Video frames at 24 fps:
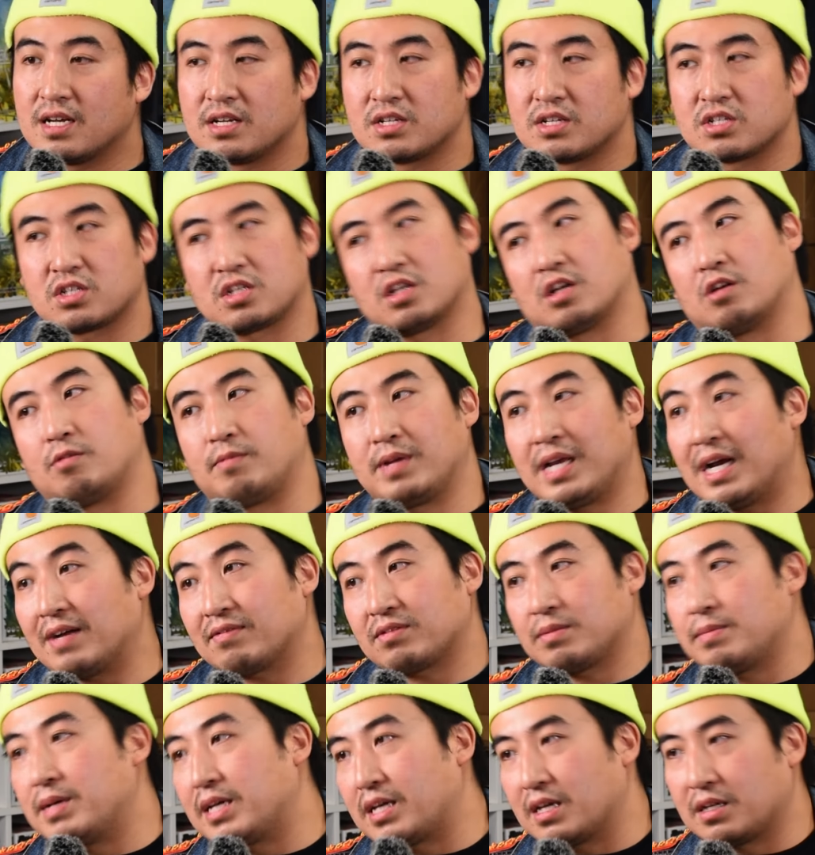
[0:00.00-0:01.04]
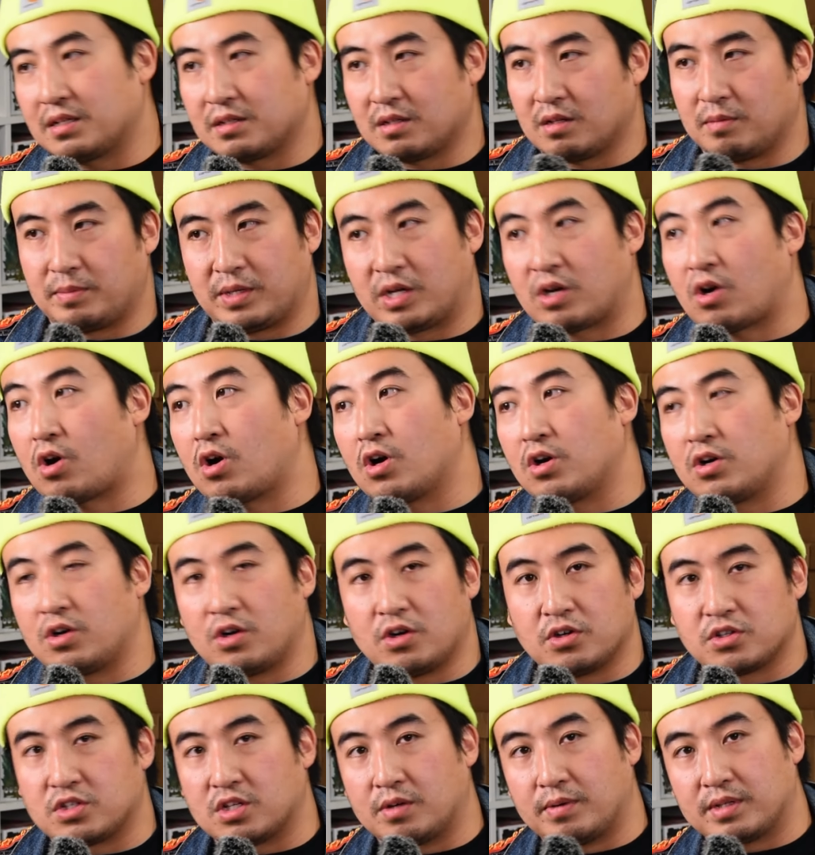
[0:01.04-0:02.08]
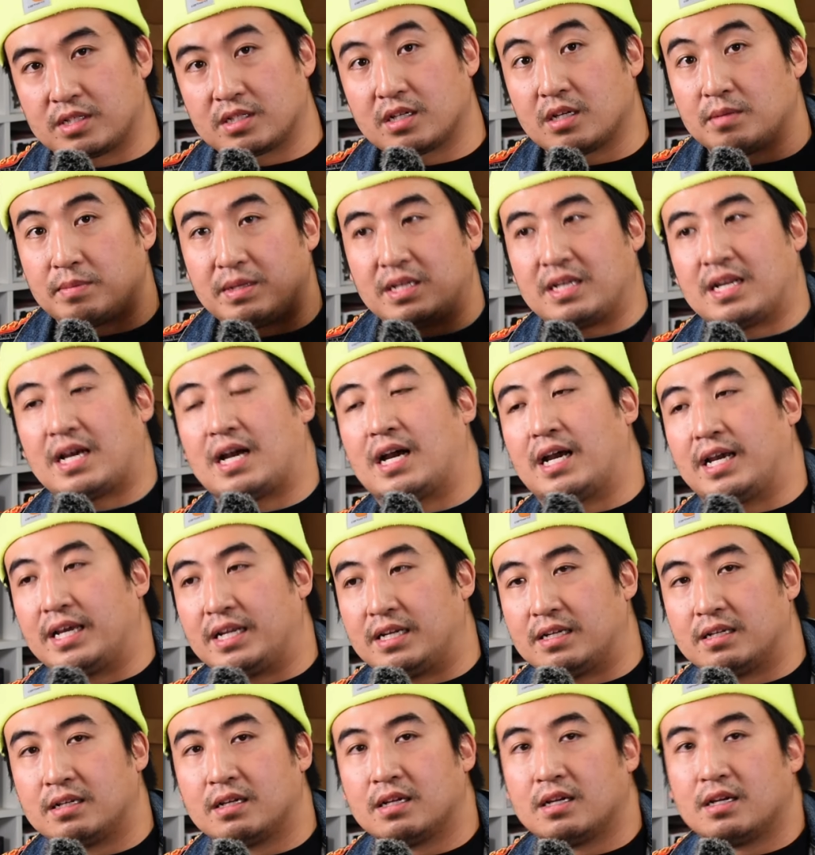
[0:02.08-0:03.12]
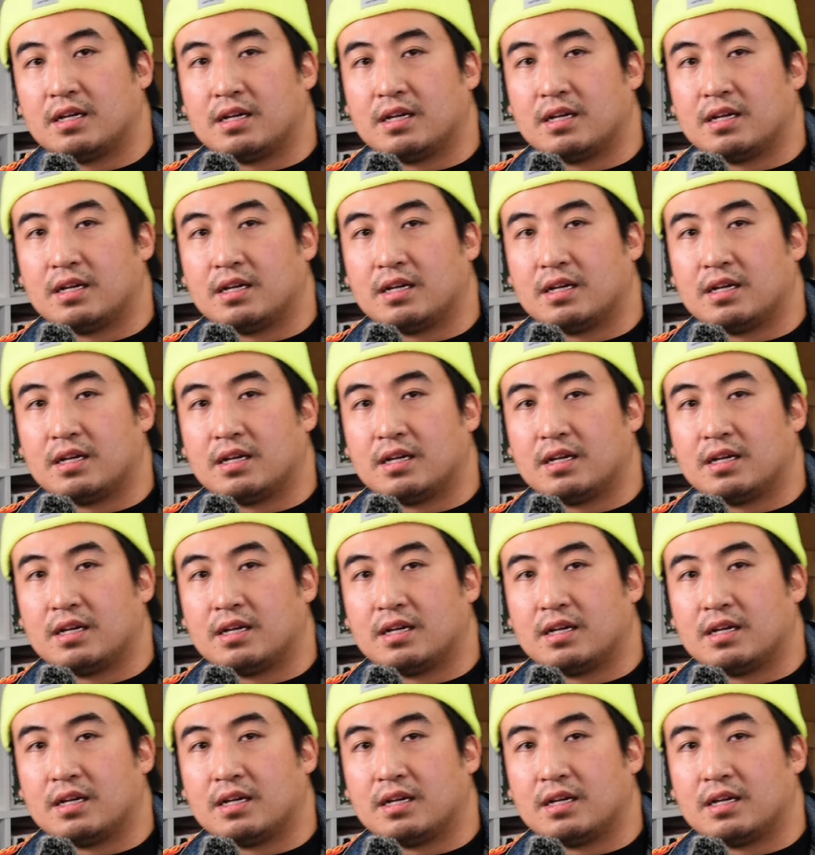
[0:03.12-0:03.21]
So we have to make it a little bit harder. So it's going to be 9.